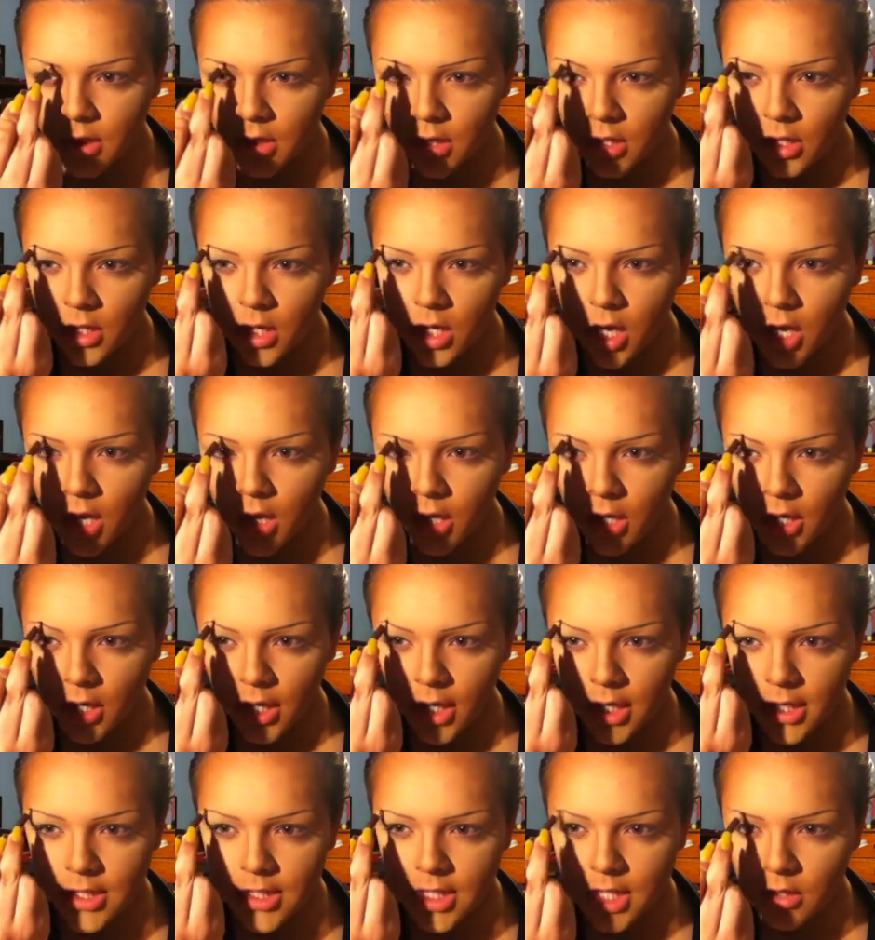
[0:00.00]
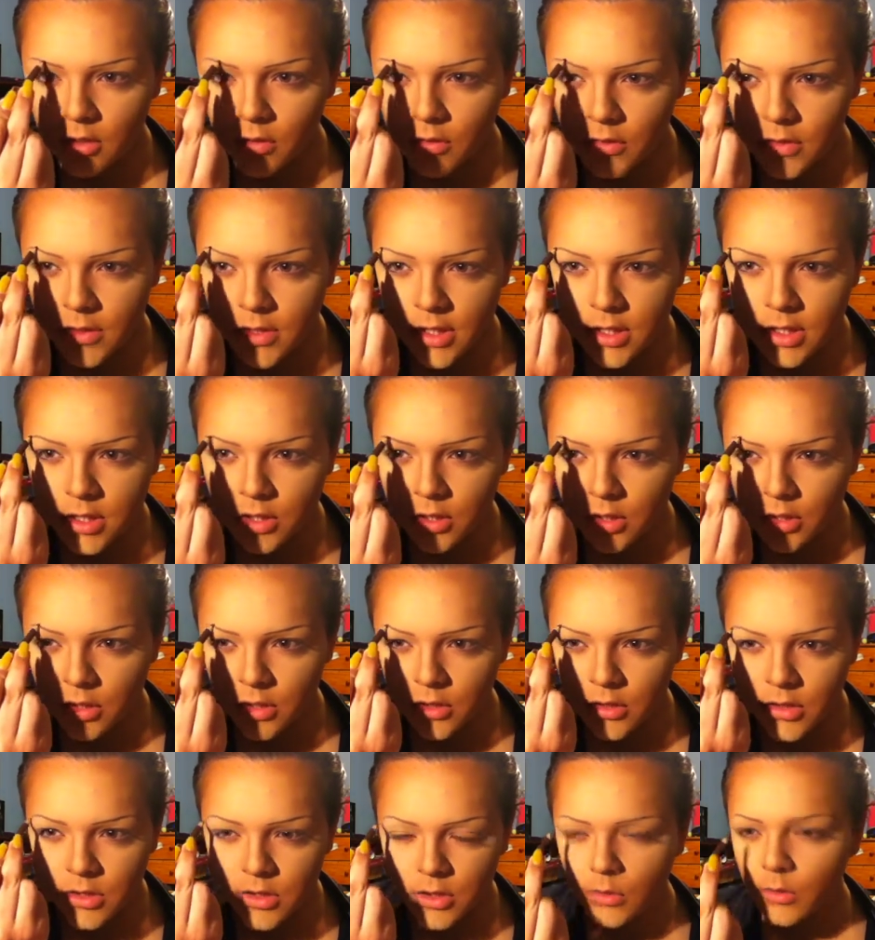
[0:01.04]
not identical
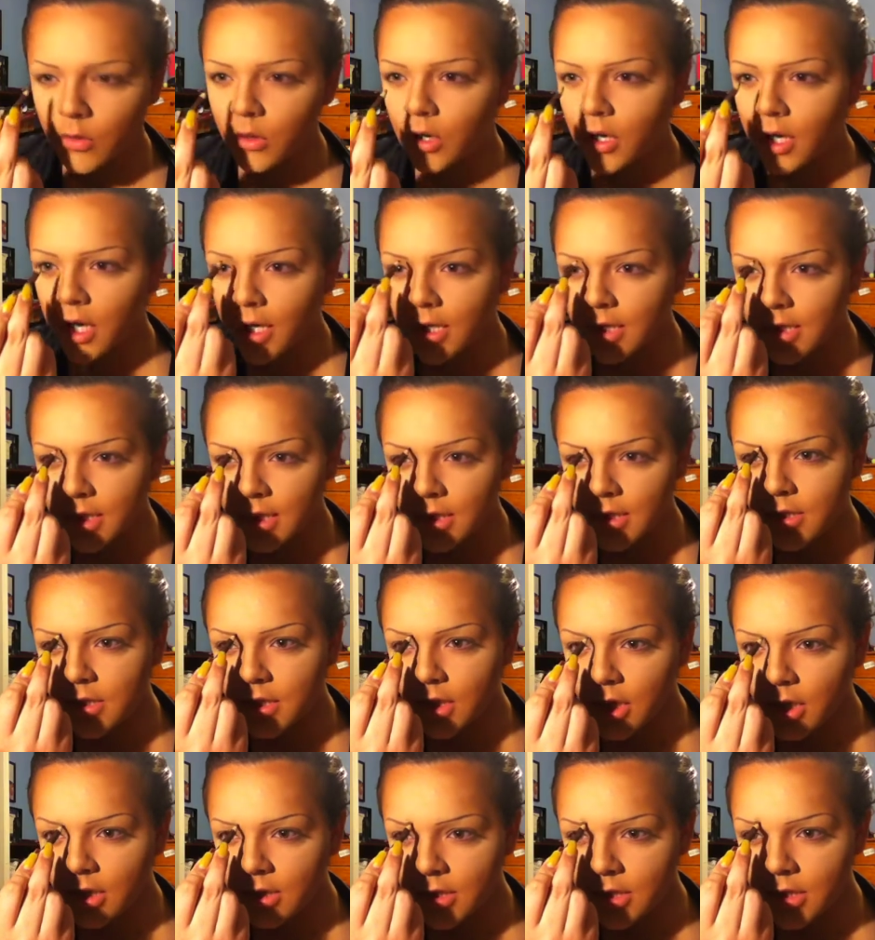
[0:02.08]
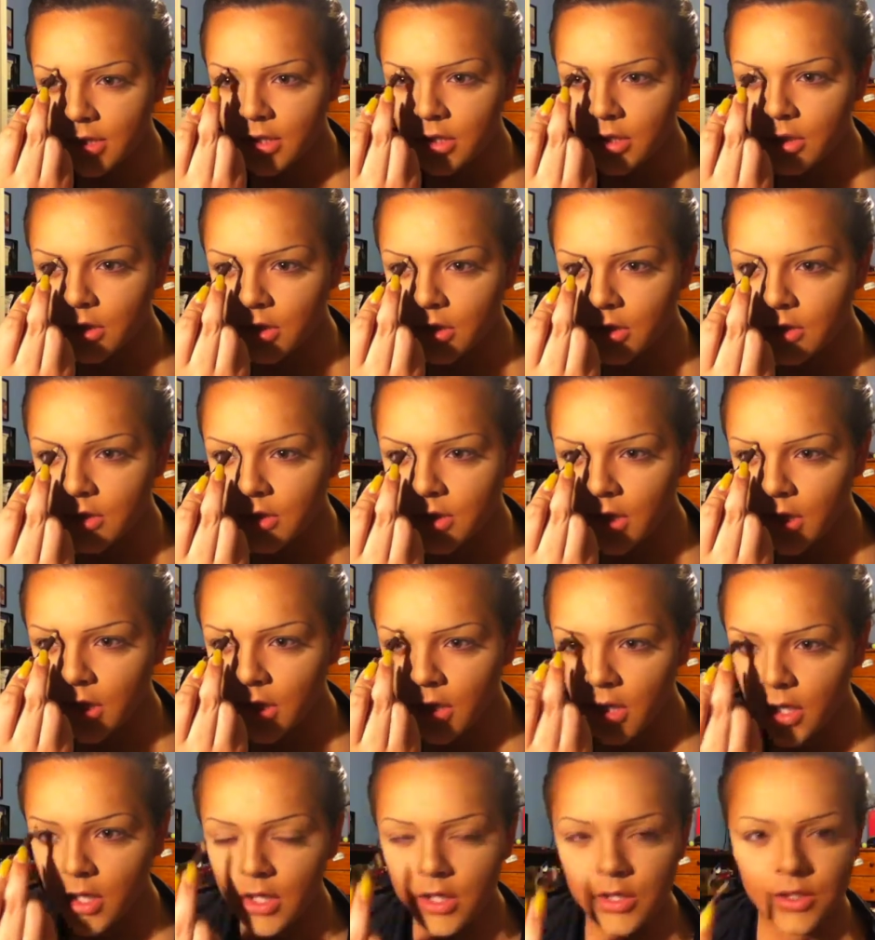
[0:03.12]
sisters, or cousins, not sisters,
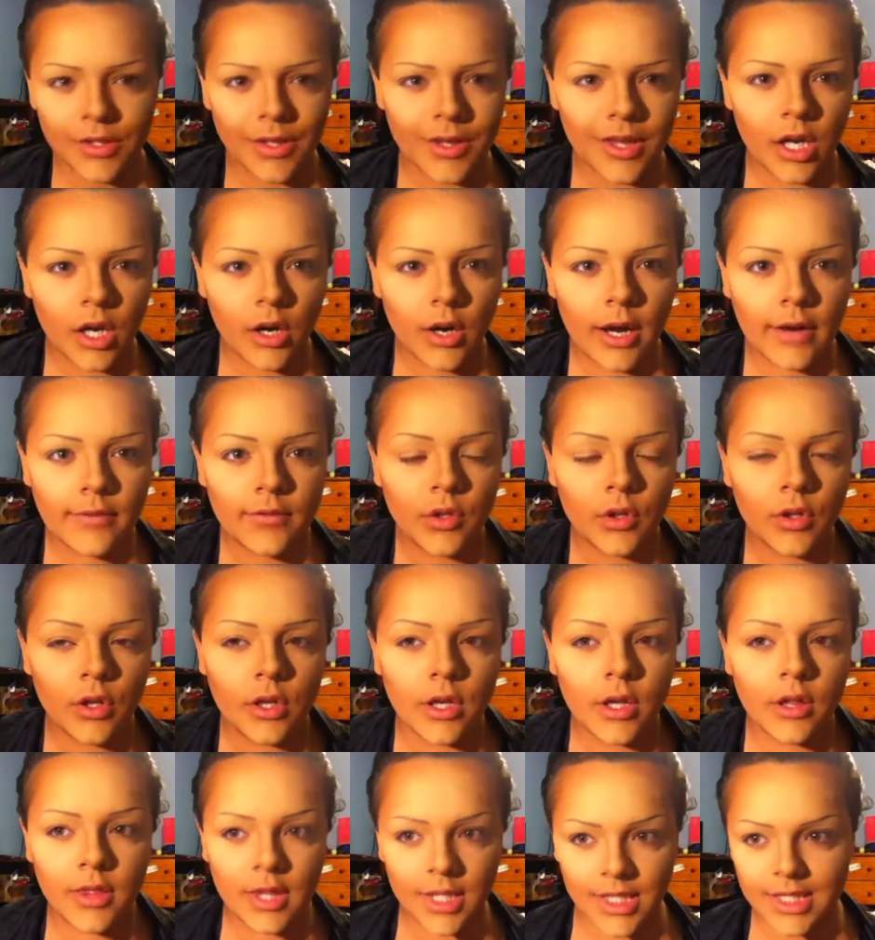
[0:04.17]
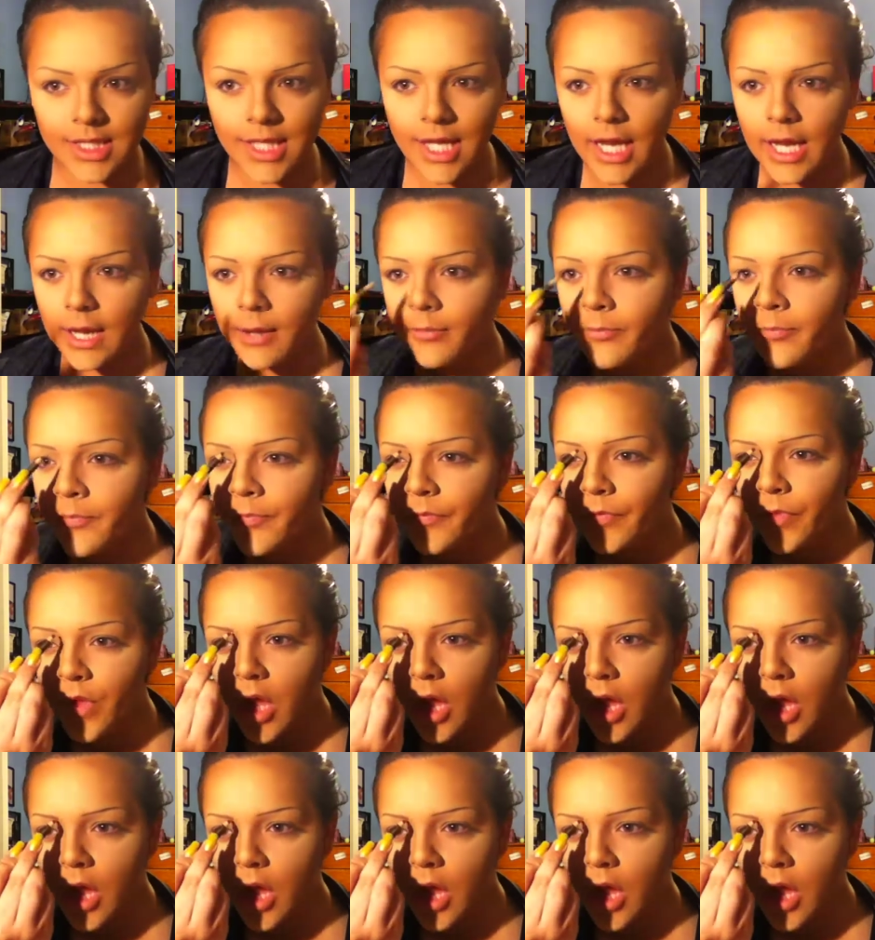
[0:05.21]
so they don't have to look the same.